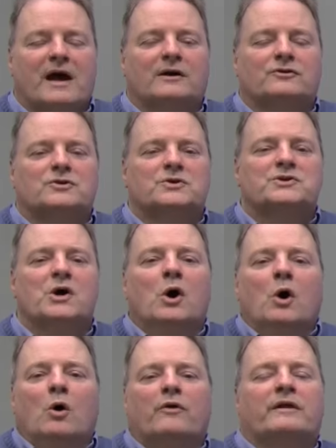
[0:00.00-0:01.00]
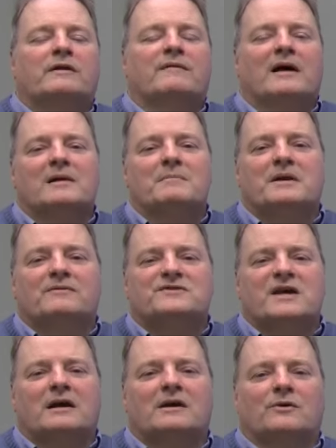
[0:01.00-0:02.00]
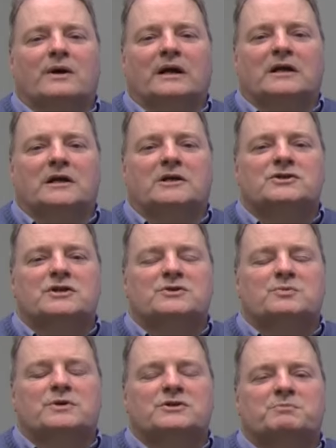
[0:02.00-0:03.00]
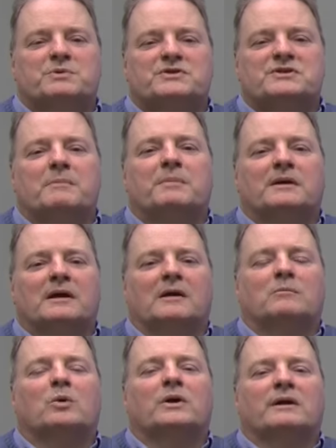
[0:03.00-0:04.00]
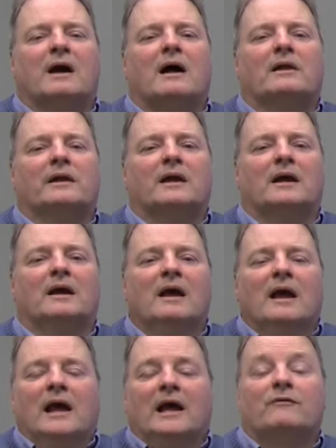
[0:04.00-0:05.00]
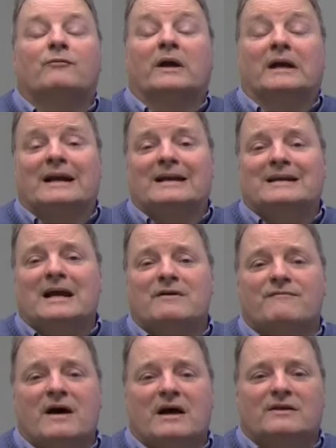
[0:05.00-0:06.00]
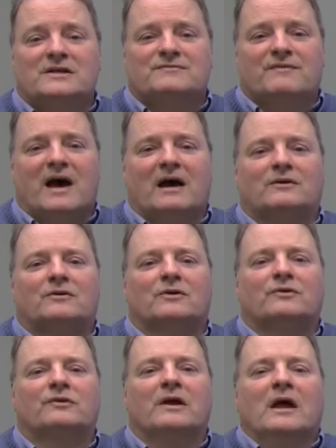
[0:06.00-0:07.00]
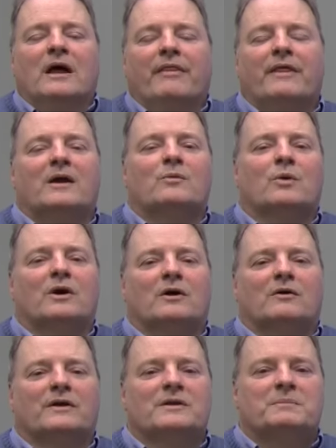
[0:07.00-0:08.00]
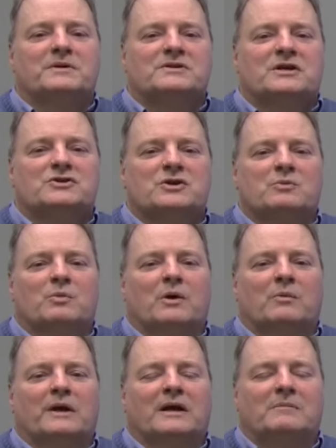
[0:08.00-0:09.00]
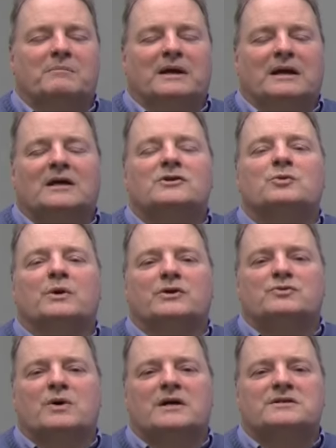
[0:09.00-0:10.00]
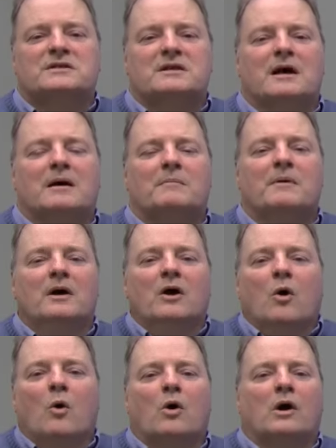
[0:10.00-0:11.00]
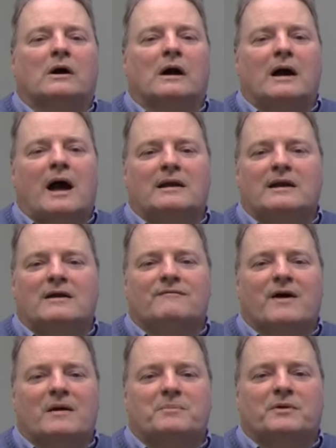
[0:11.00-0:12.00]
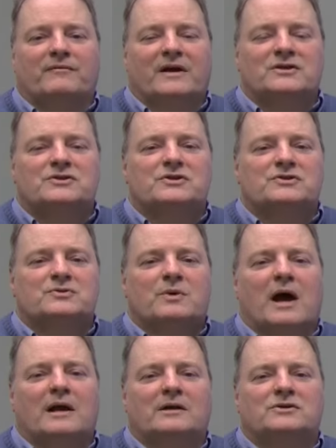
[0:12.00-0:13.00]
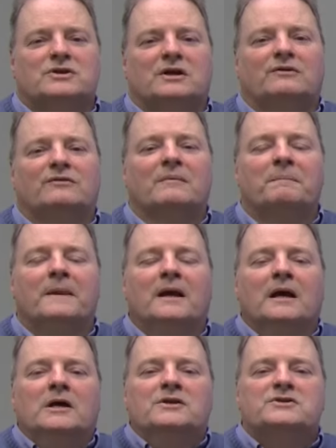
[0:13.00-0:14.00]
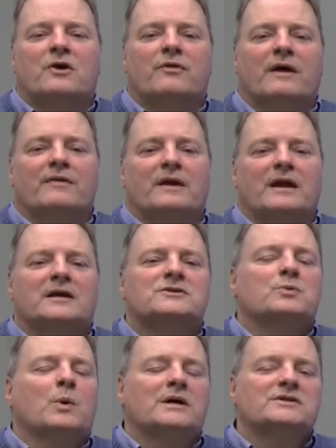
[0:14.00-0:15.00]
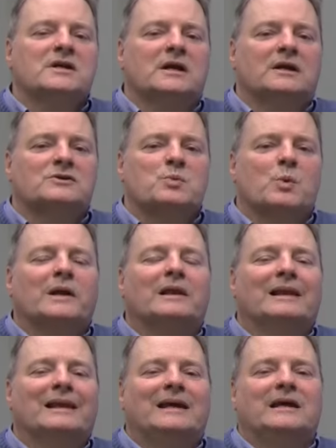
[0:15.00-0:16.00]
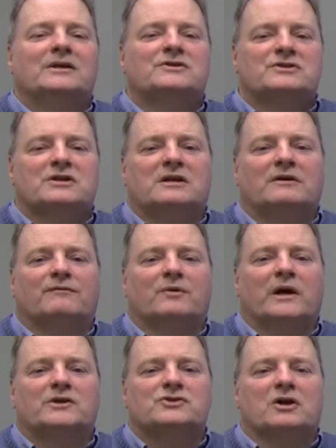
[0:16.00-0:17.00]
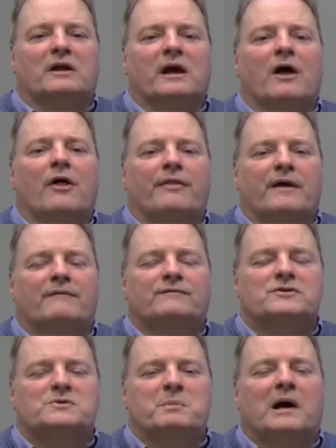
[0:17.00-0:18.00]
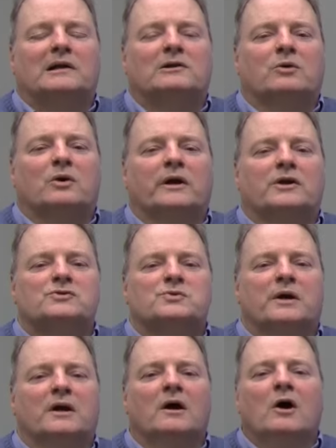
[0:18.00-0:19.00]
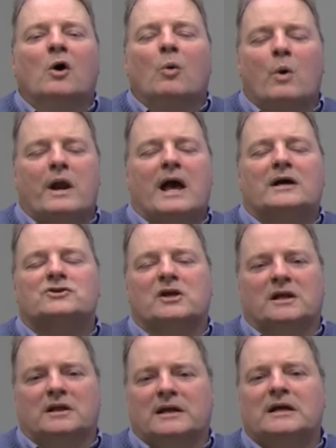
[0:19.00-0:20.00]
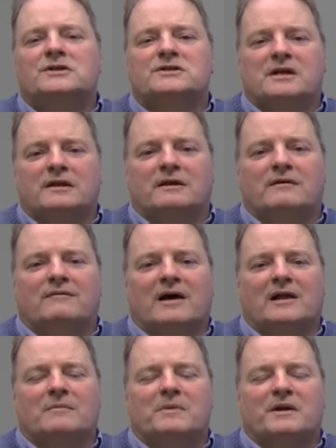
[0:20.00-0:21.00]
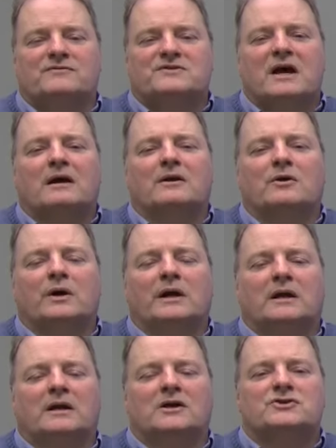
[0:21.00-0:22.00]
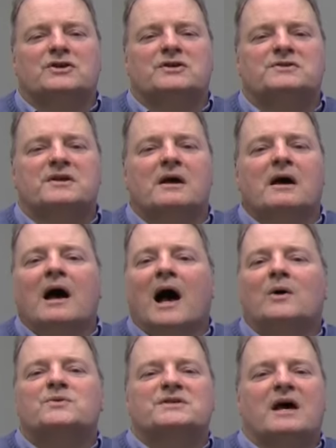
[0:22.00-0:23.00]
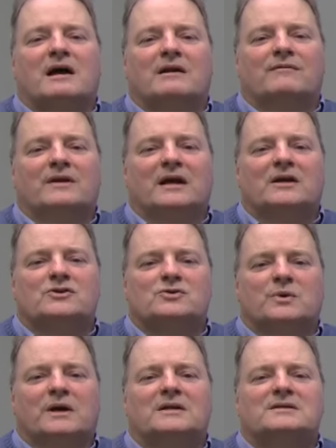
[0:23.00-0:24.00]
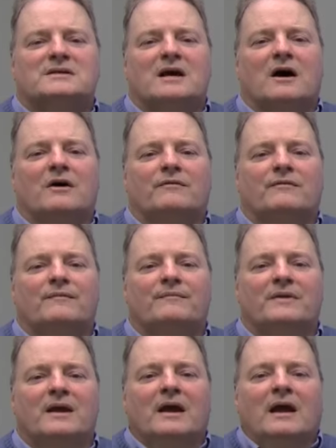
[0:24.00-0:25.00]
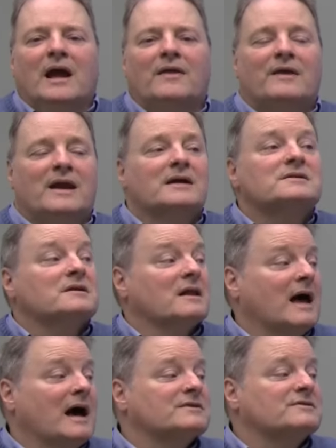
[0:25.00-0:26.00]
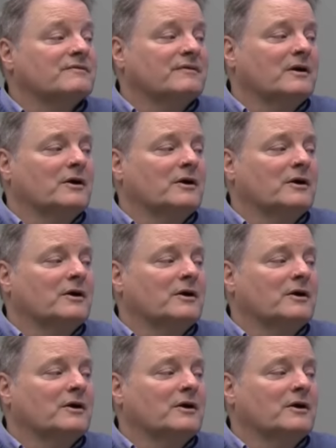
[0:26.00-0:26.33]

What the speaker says: factors or the development of secondary conditions which precipitate mortality. And if we can identify these factors, then we are in the position where we can begin to address them or identify prevention strategies. So then the next question is, what leads to differential health after spinal cord injury? What actually leads to the development of secondary conditions outside of the injury itself? And the next class of